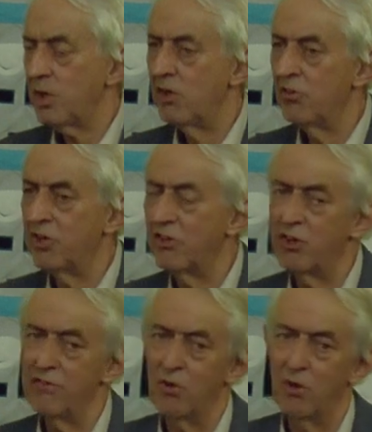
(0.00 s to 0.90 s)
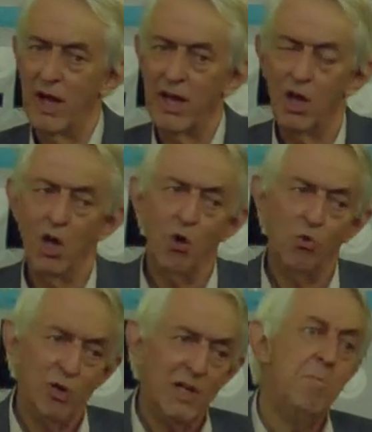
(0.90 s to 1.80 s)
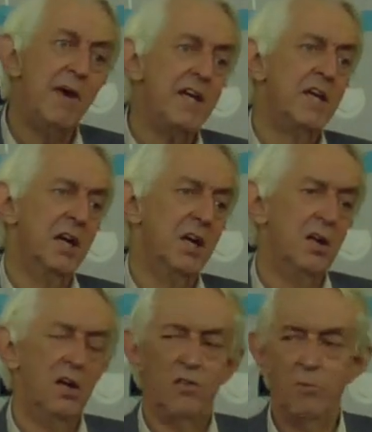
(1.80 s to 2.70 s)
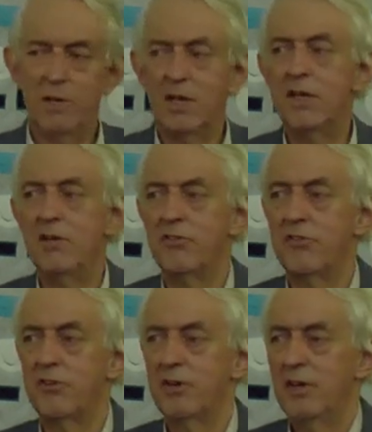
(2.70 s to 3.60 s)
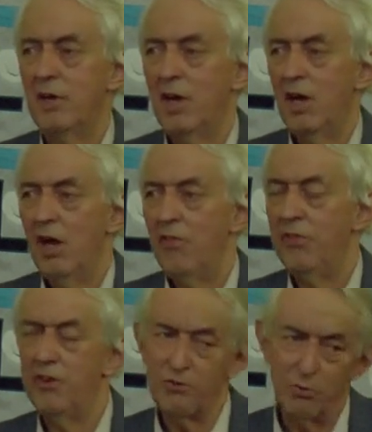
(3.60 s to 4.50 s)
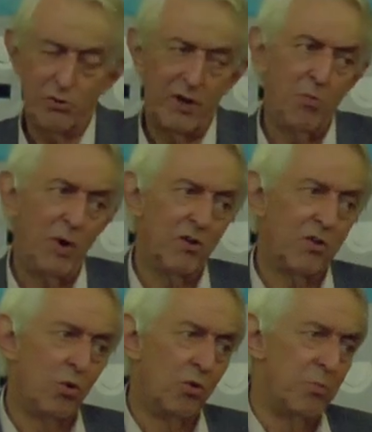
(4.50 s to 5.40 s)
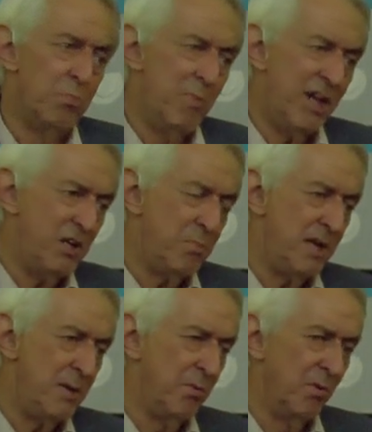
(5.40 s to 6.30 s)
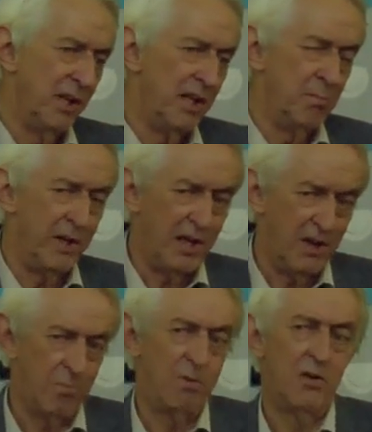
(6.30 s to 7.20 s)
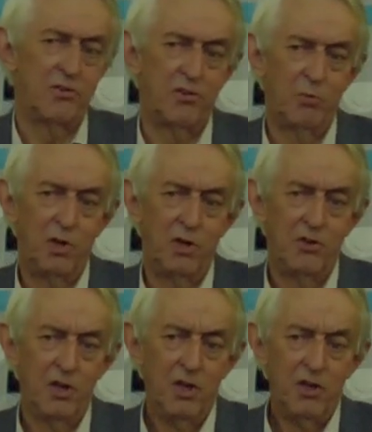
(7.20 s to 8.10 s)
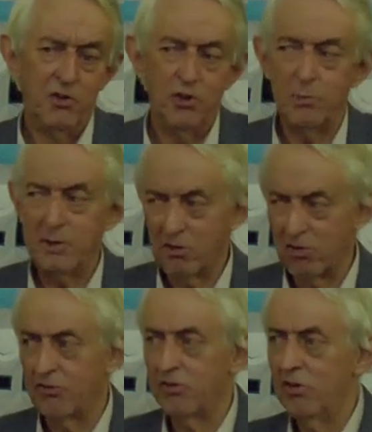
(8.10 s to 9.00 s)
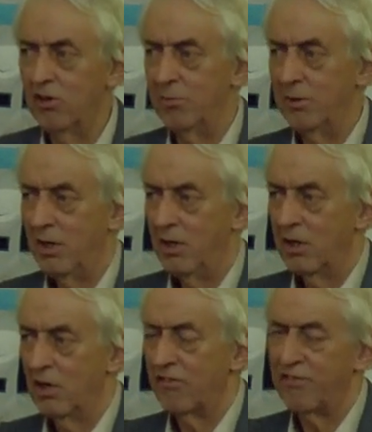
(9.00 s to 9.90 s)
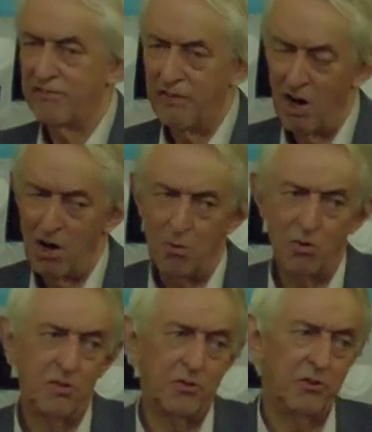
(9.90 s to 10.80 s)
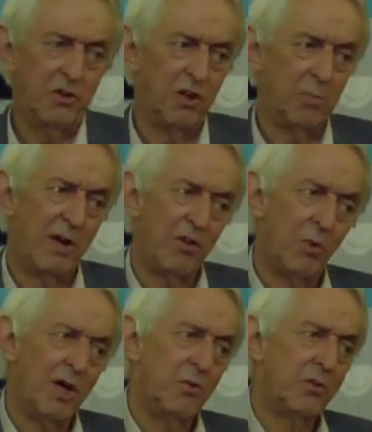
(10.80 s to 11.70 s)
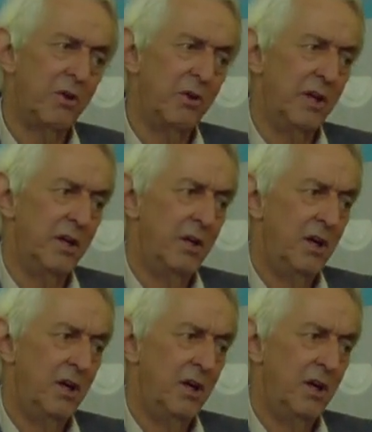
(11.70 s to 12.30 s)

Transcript: And essentially, if you like, remaking the Middle East. This was when, of course, many people in many other parts of the world, notably across Europe, got far more concerned about the way it was going.